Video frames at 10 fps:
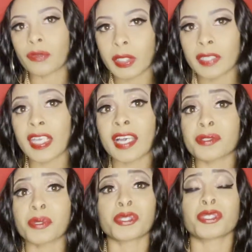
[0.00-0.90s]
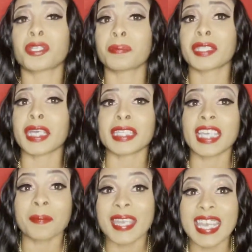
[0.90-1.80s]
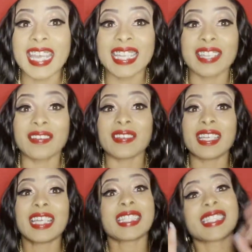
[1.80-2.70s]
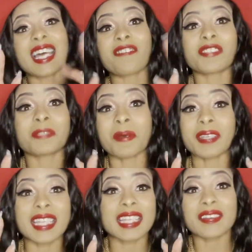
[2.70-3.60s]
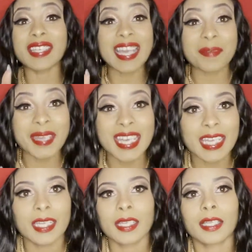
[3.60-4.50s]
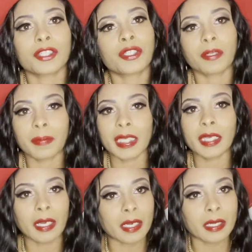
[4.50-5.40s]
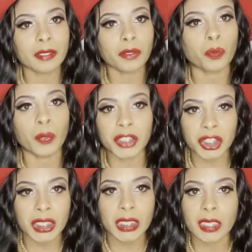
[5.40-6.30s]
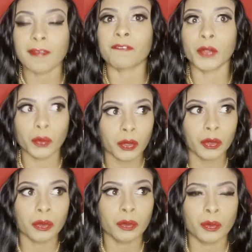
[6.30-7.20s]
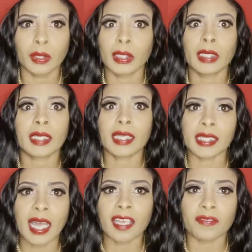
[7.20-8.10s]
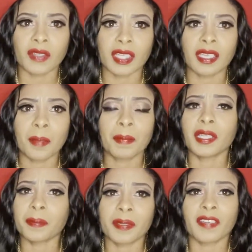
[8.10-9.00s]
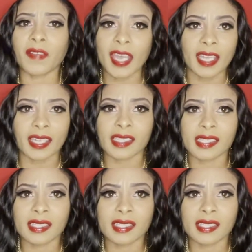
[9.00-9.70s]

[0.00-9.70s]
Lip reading: leave the house or should it be that Yummy, little soft-spoken little Yummy? Should it be her little witchy, voodoo, conniving, manipulative ass?